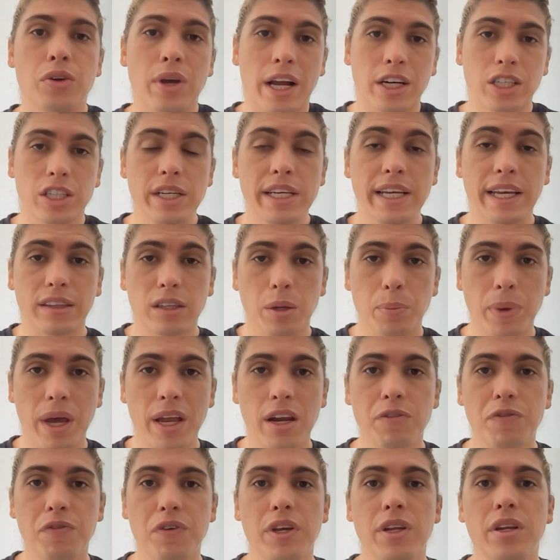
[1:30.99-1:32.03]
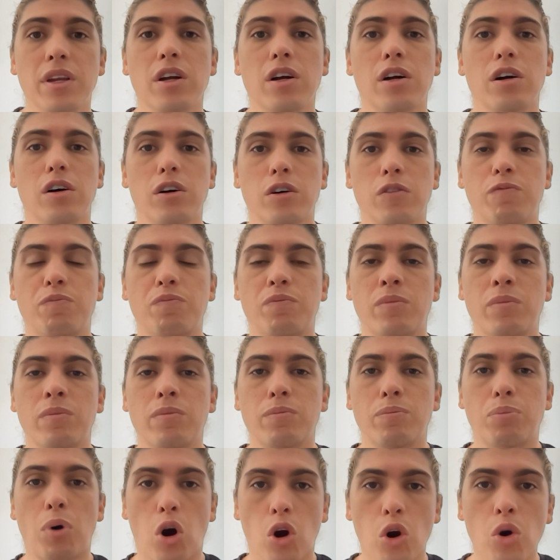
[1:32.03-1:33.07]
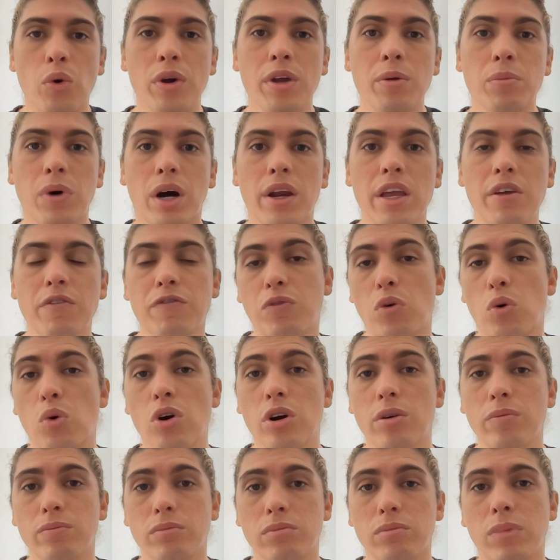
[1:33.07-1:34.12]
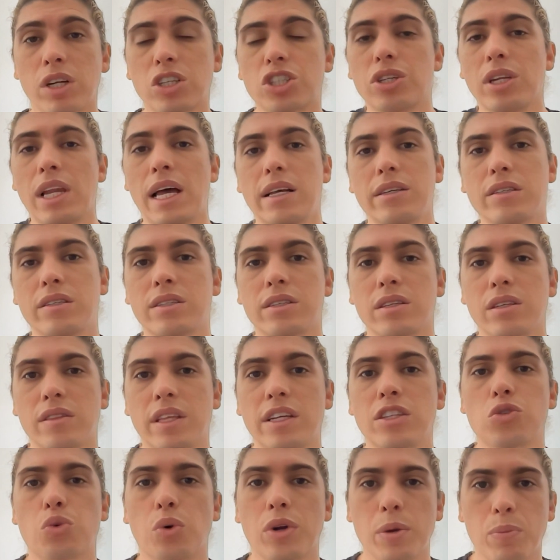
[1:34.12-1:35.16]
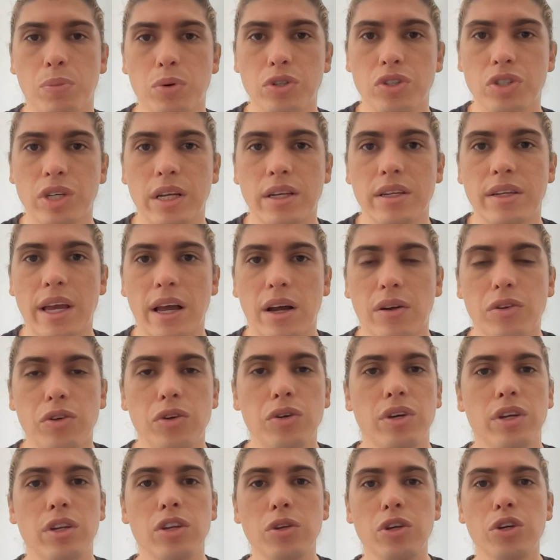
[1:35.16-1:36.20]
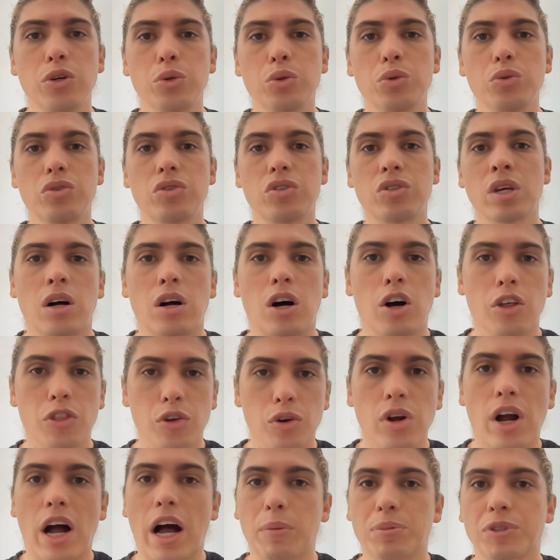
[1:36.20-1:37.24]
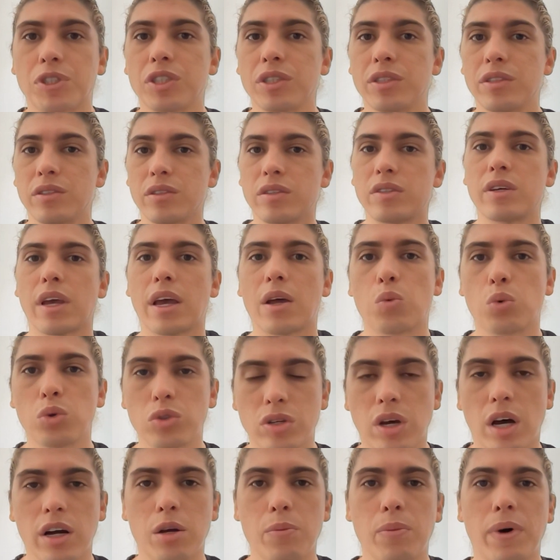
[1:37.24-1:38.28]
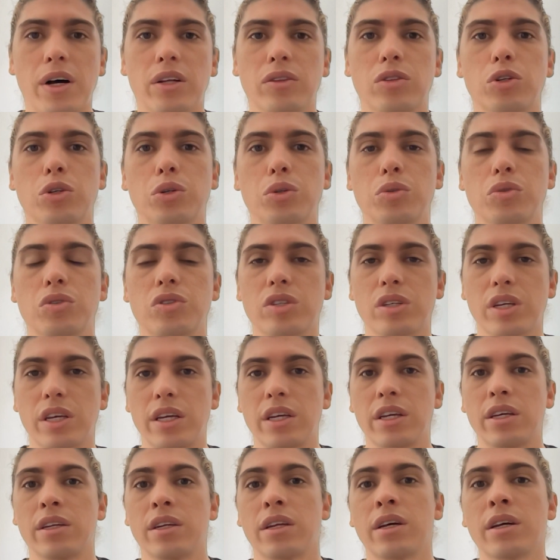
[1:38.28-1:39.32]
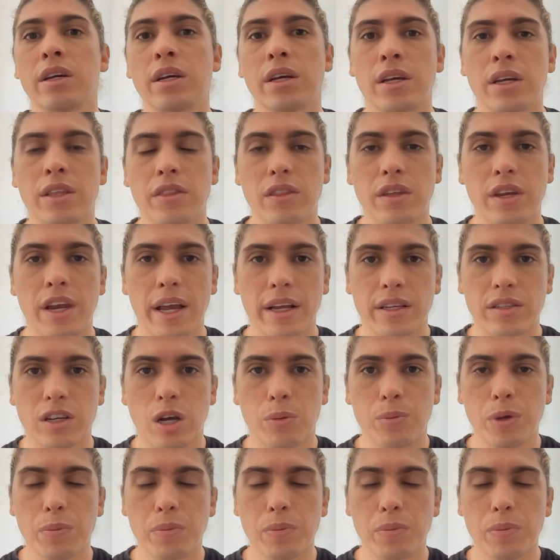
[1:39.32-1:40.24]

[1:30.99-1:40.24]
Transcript: actually get the benefit of borrowing money for much less than 20% down. You can use other options, and we'll talk about those in the next coming